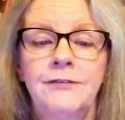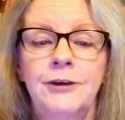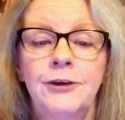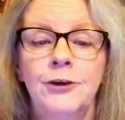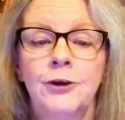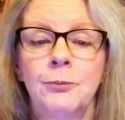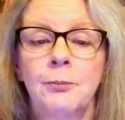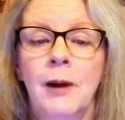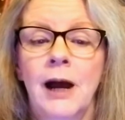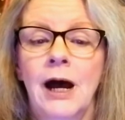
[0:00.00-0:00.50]
in
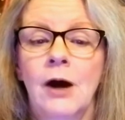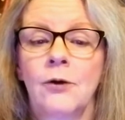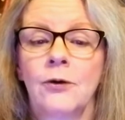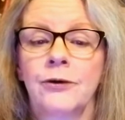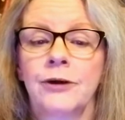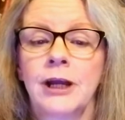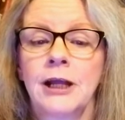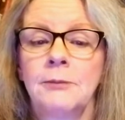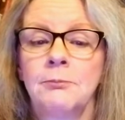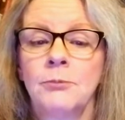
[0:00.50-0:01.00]
your
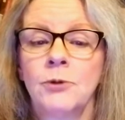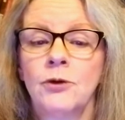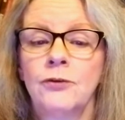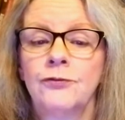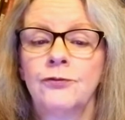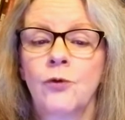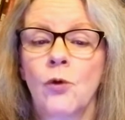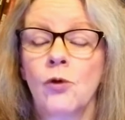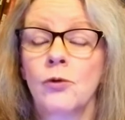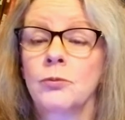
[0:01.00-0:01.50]
power and move
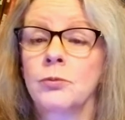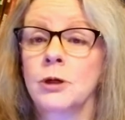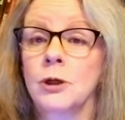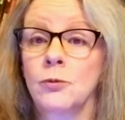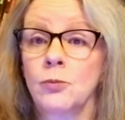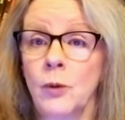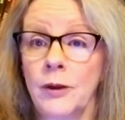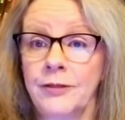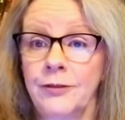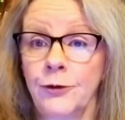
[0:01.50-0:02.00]

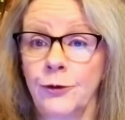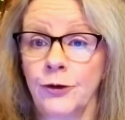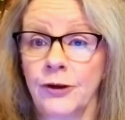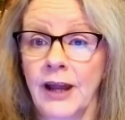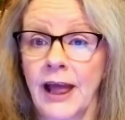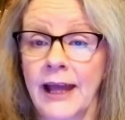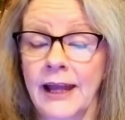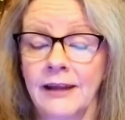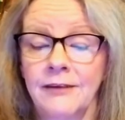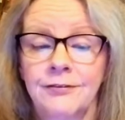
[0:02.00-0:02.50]
forward with your
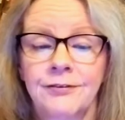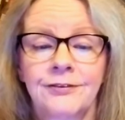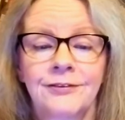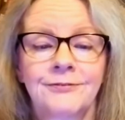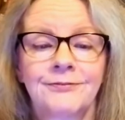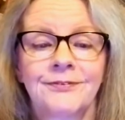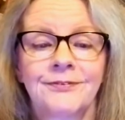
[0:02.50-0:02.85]
life.